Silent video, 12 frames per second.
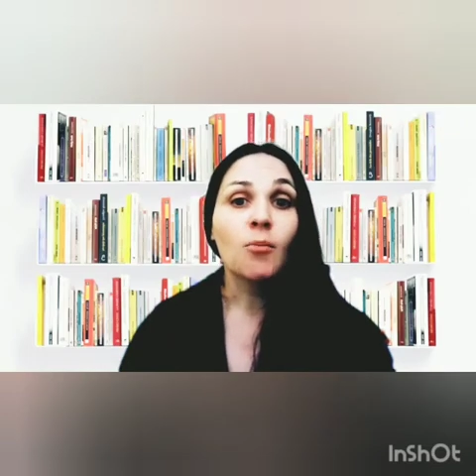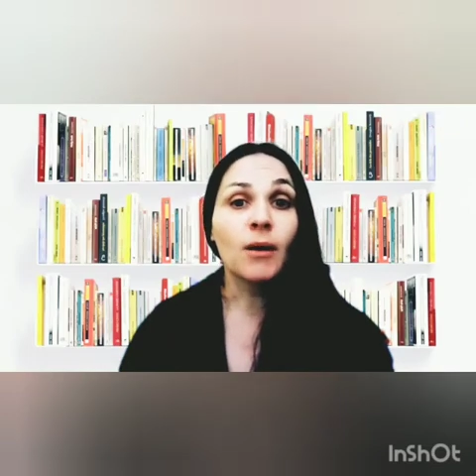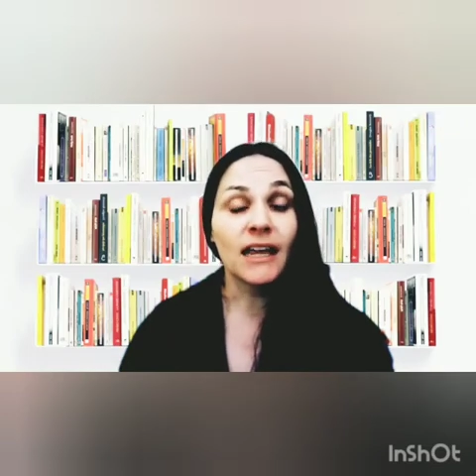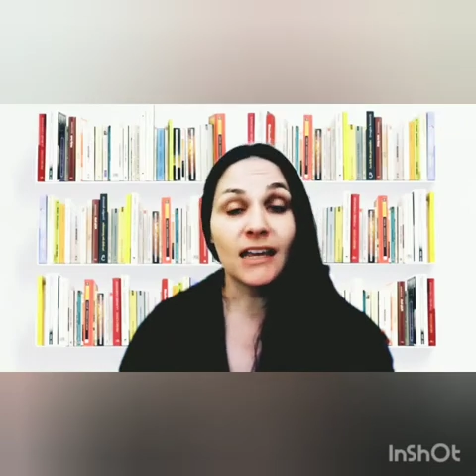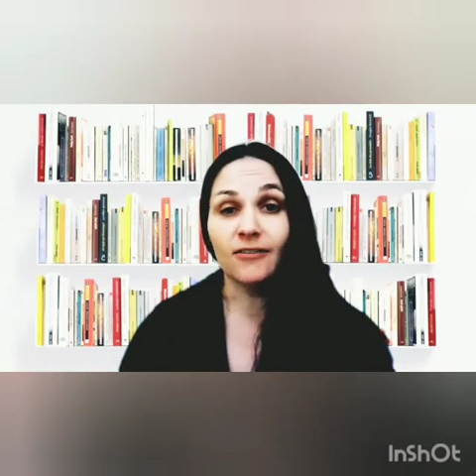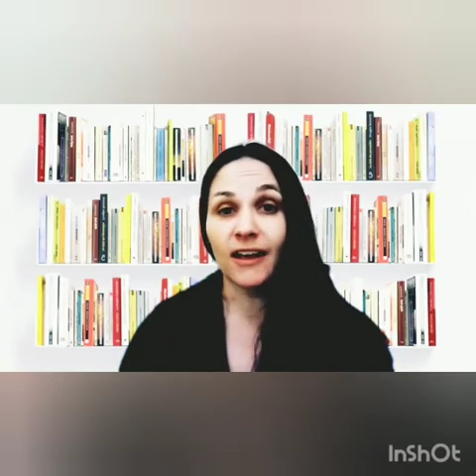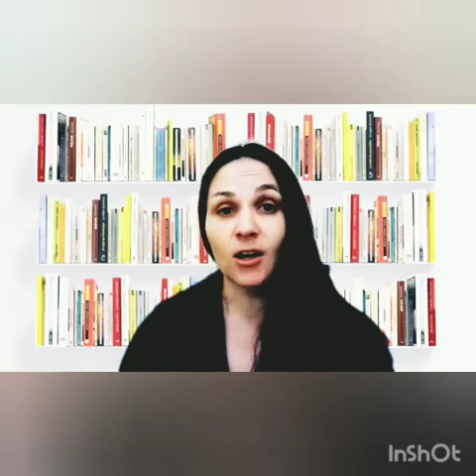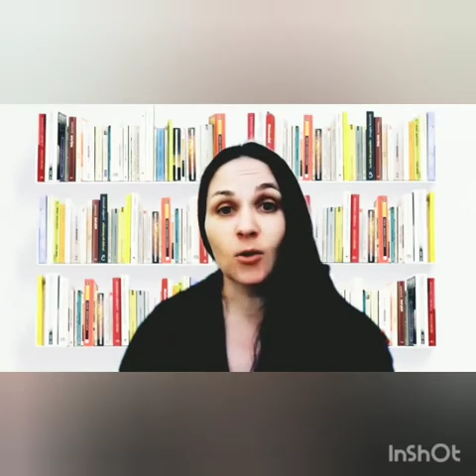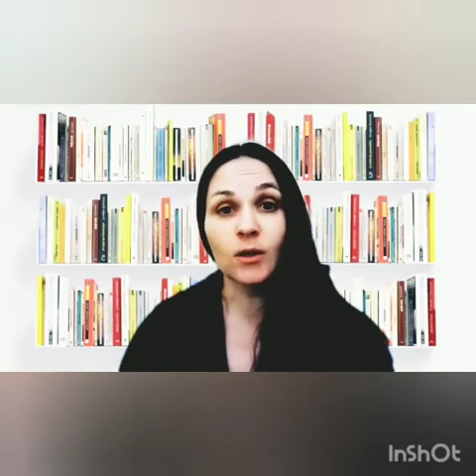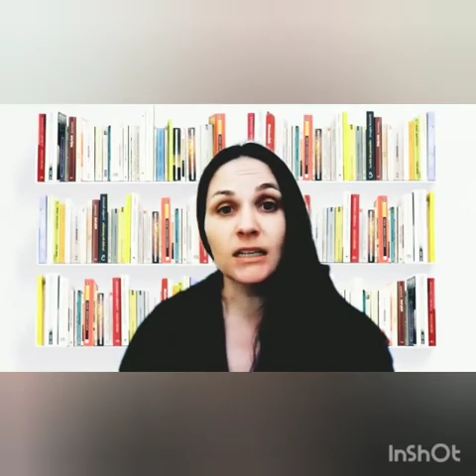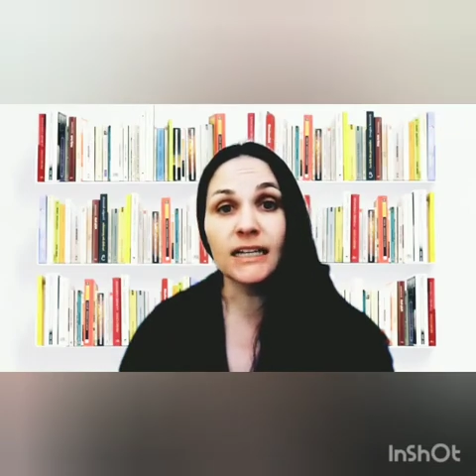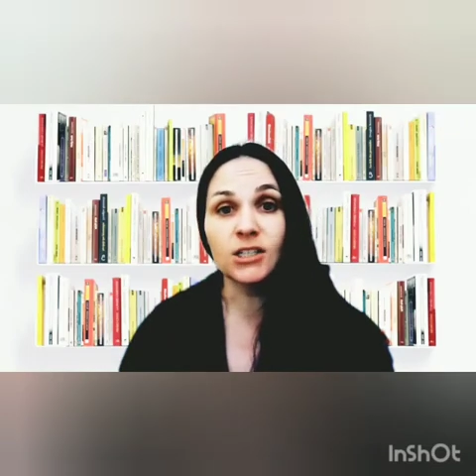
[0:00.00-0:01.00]
but if I
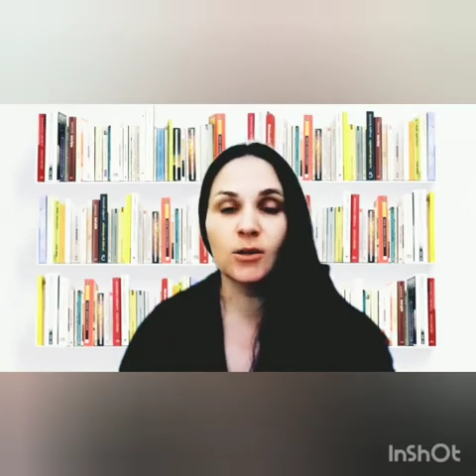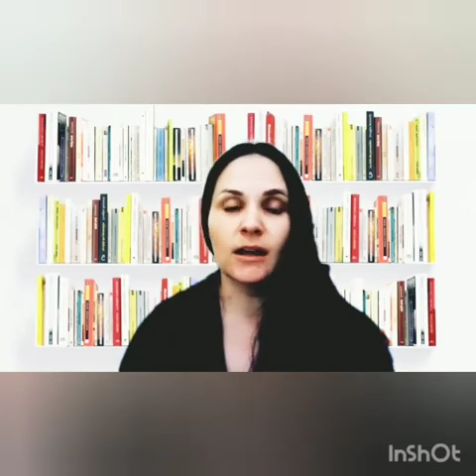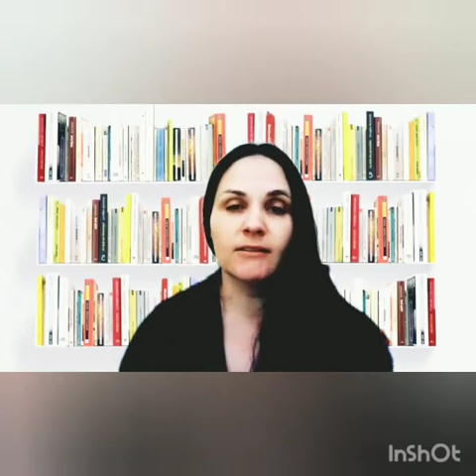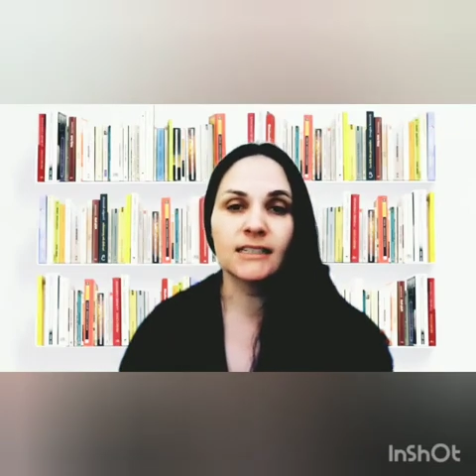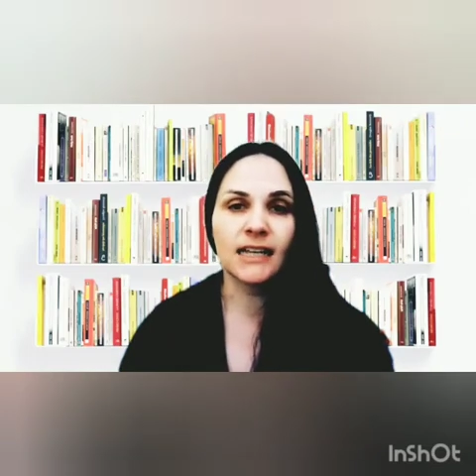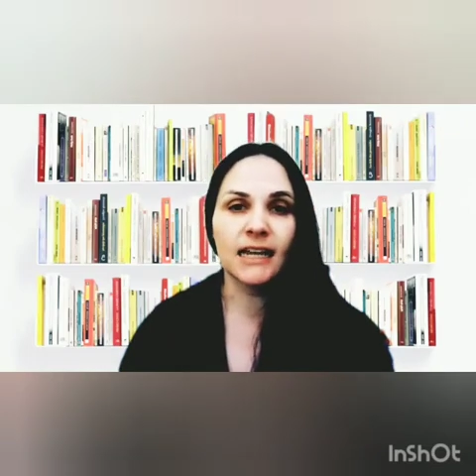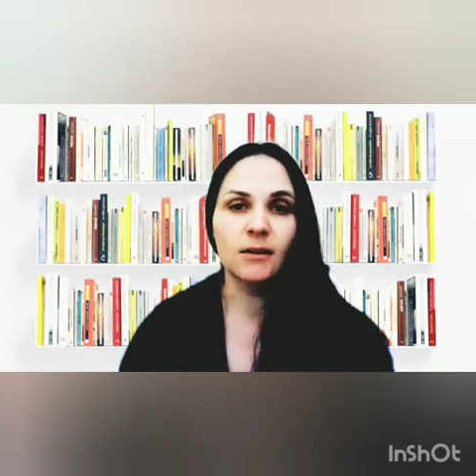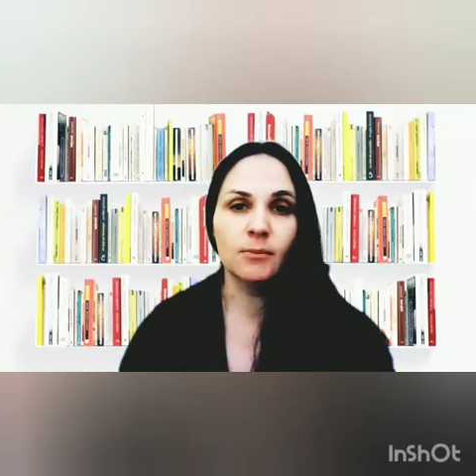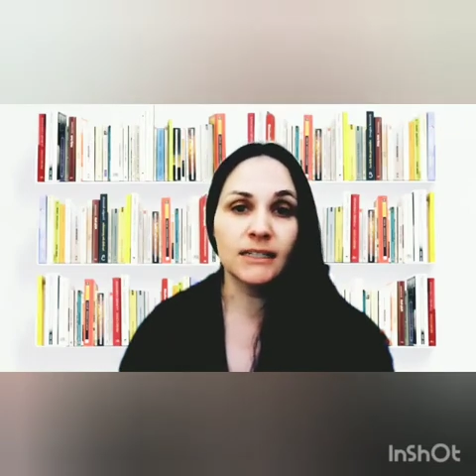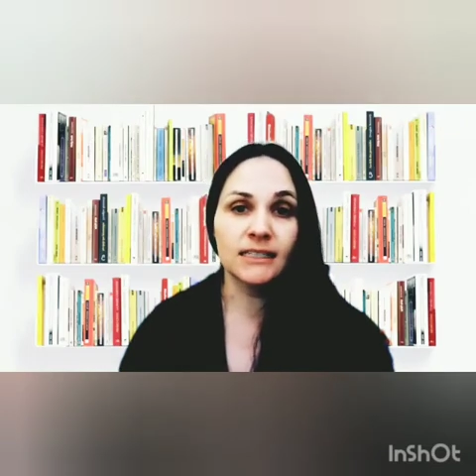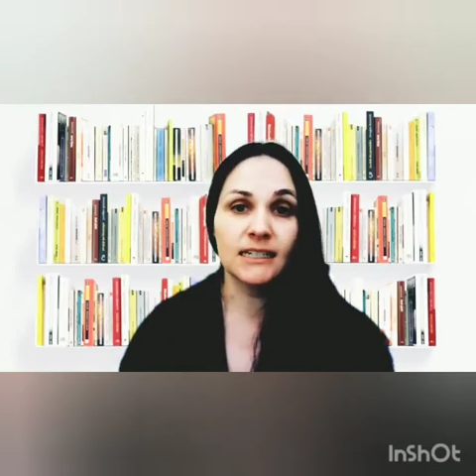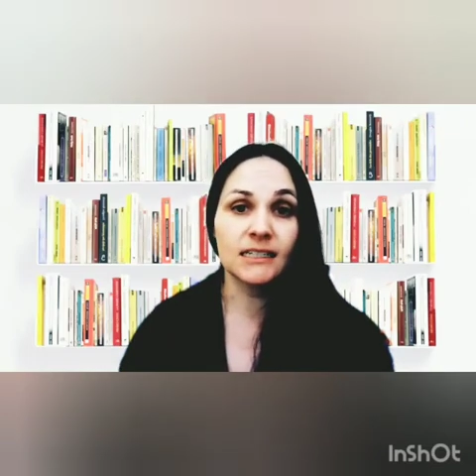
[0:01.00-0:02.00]
don't realize you have a side
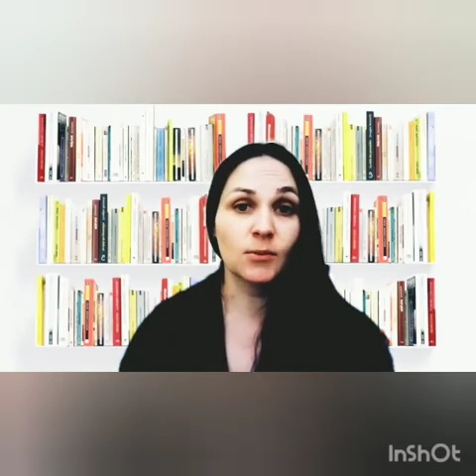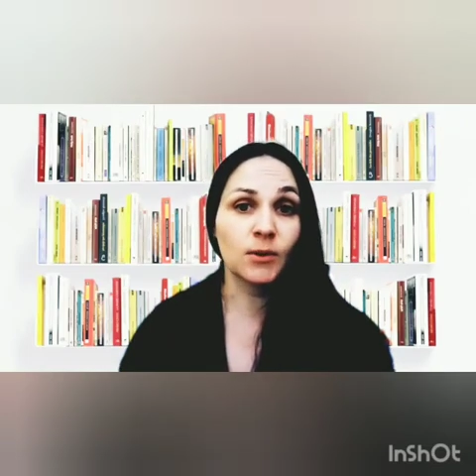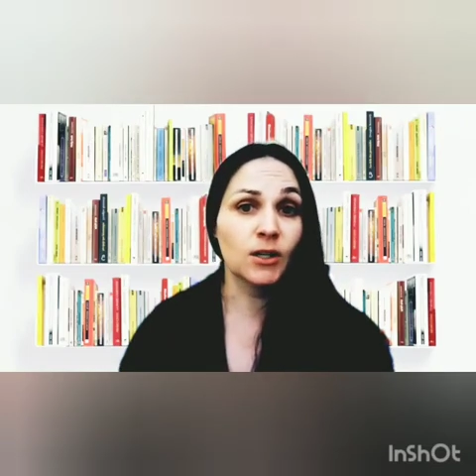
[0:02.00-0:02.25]
business where